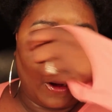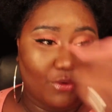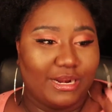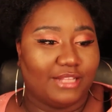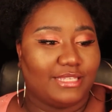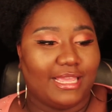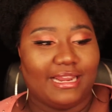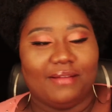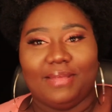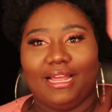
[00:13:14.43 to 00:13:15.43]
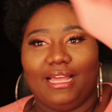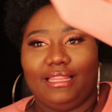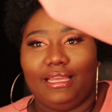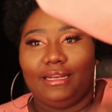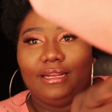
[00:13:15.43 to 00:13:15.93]
without taking out my
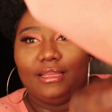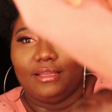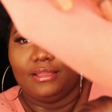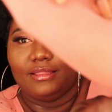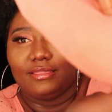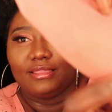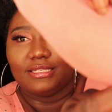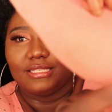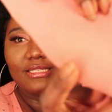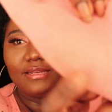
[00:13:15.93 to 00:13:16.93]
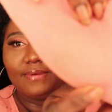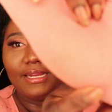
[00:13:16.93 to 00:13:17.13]
highlight. This is it